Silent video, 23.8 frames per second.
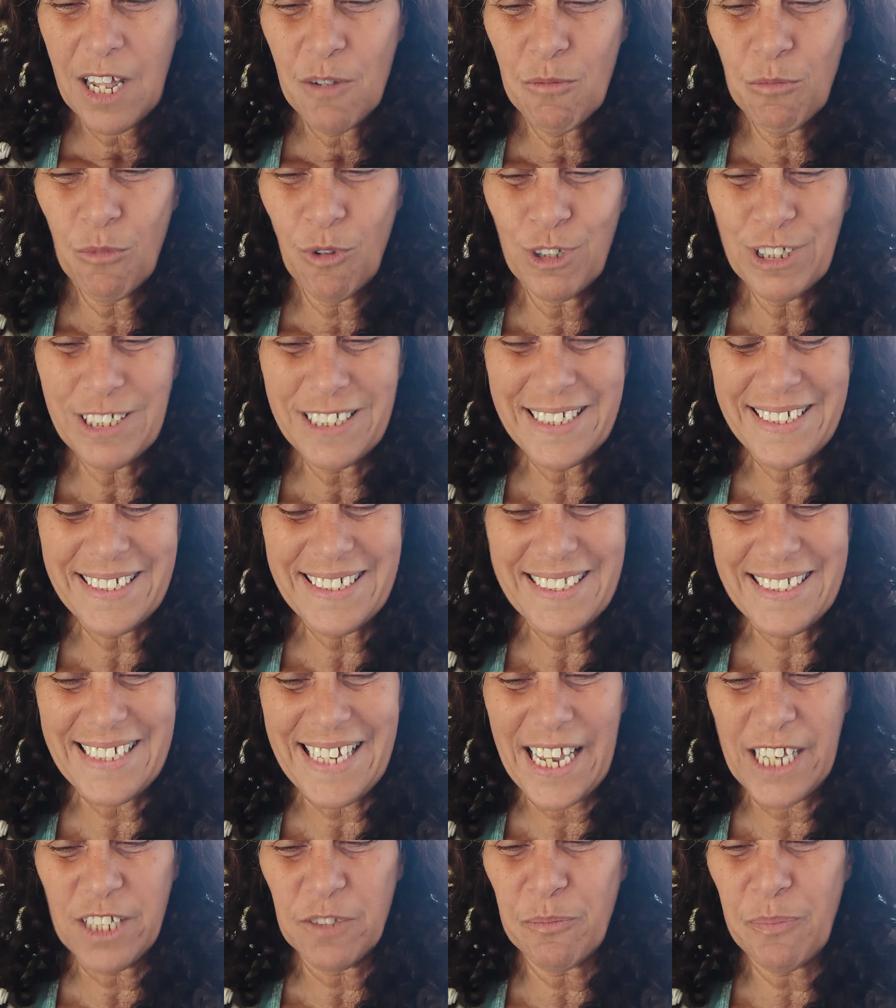Moses
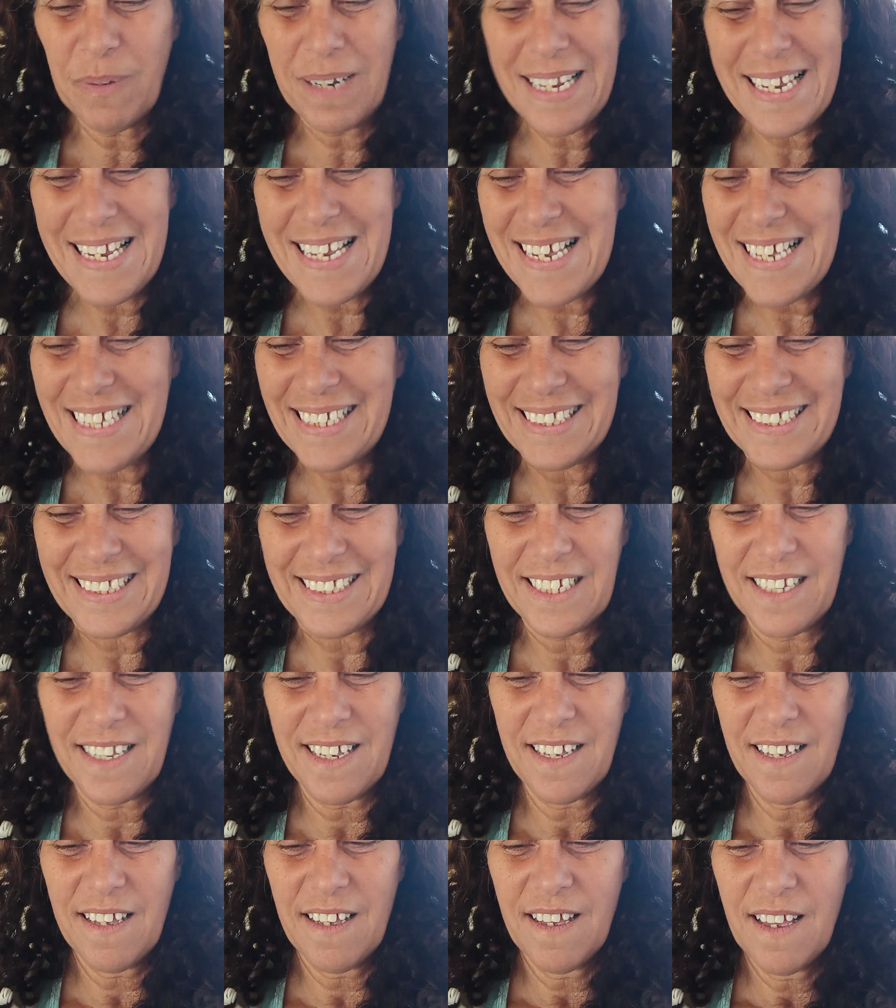said, "Please,
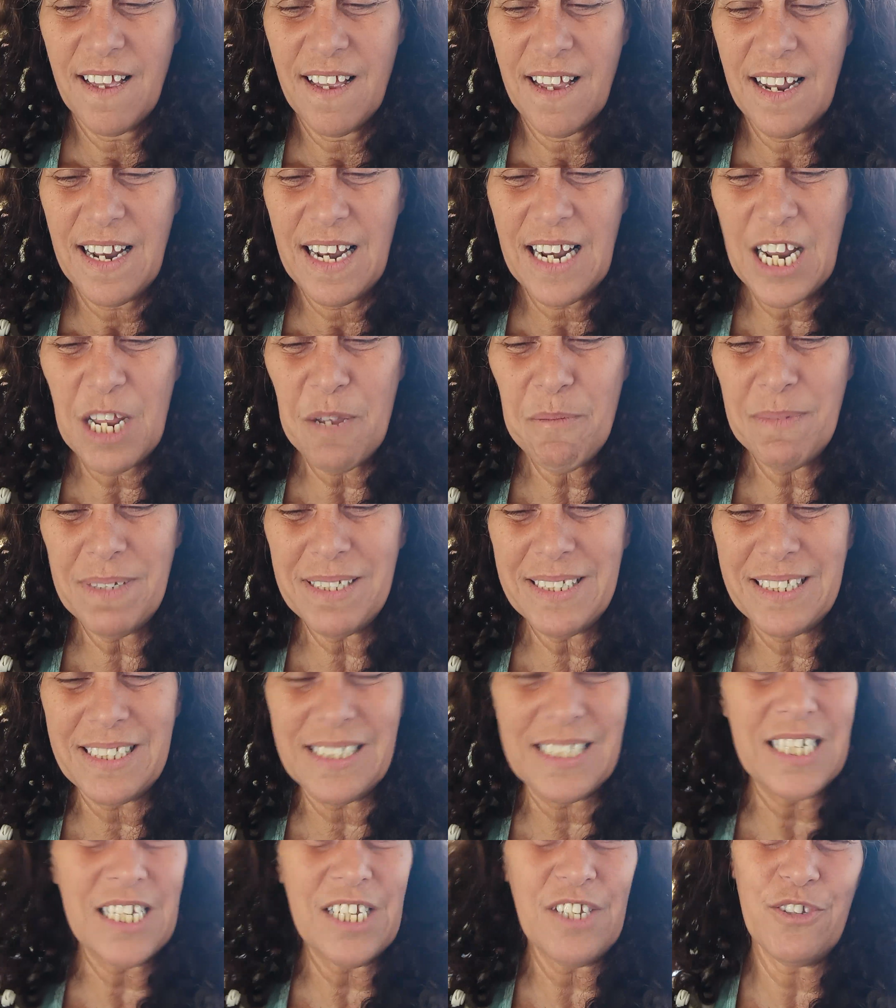let me
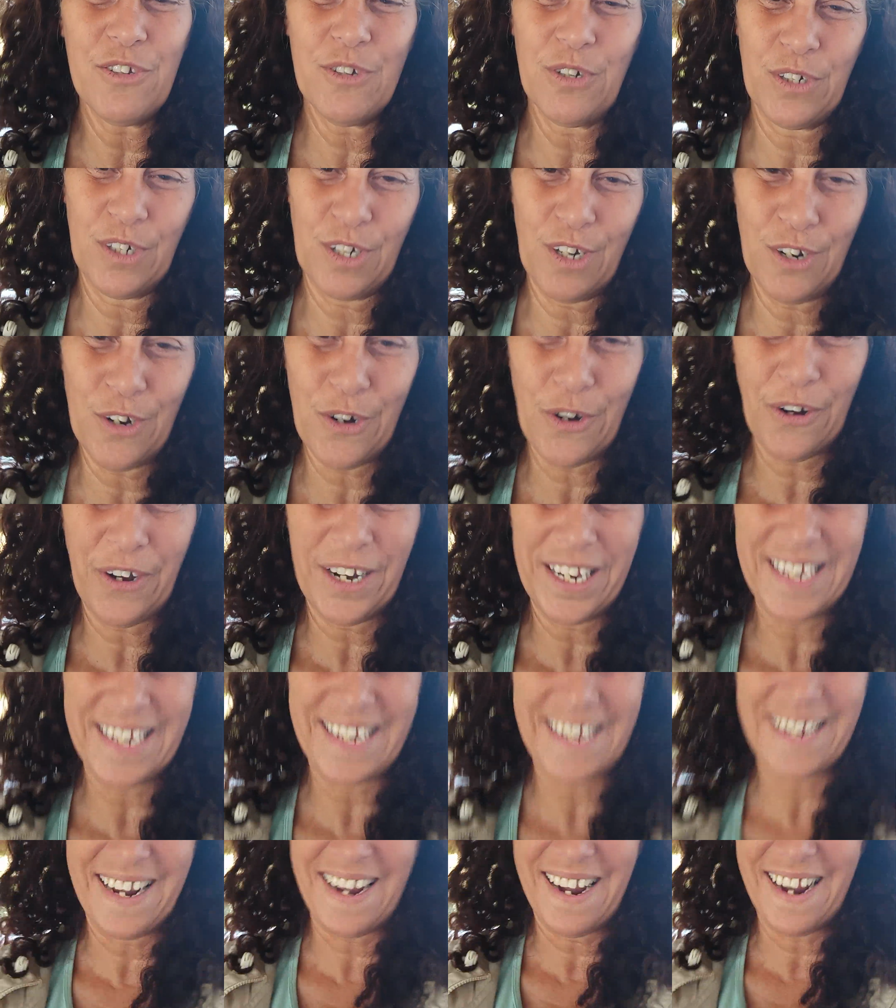see your
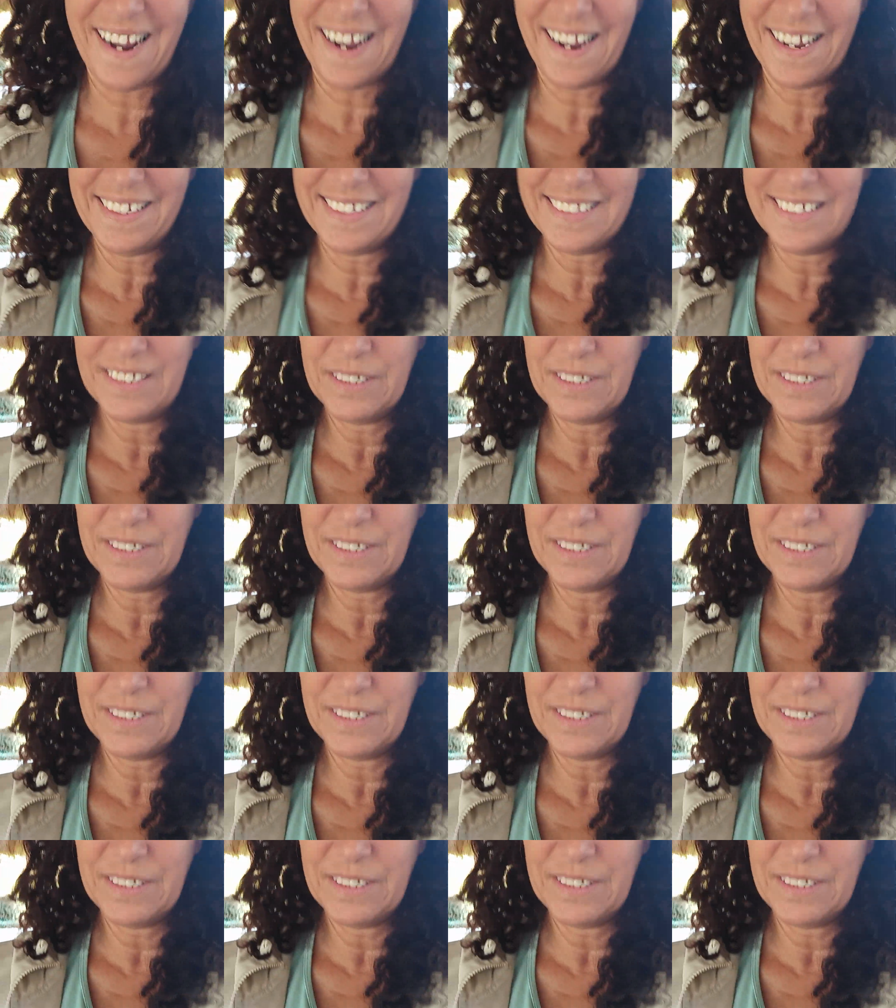glory, God.